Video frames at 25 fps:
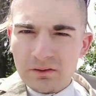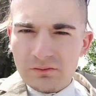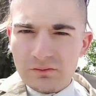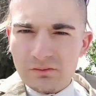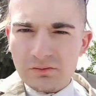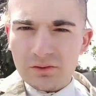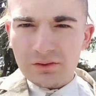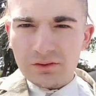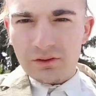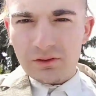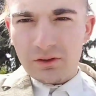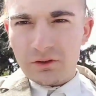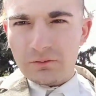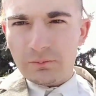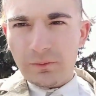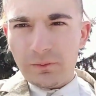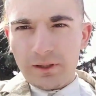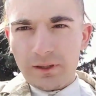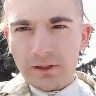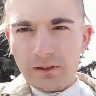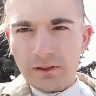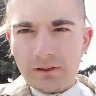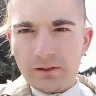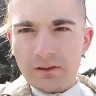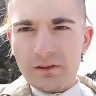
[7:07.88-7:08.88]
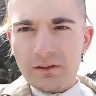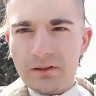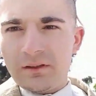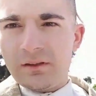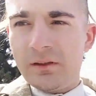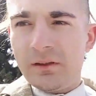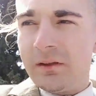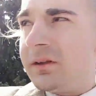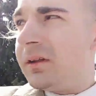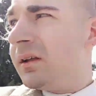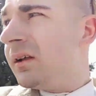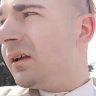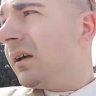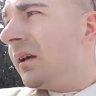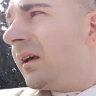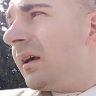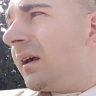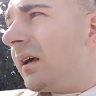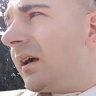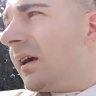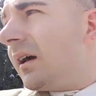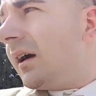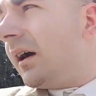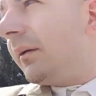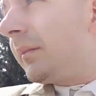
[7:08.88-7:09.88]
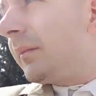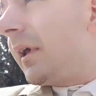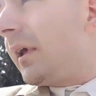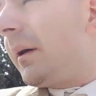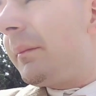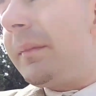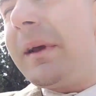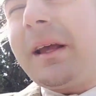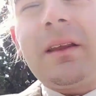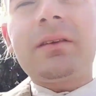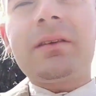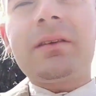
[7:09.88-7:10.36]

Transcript: for Young Spike. I mean, I made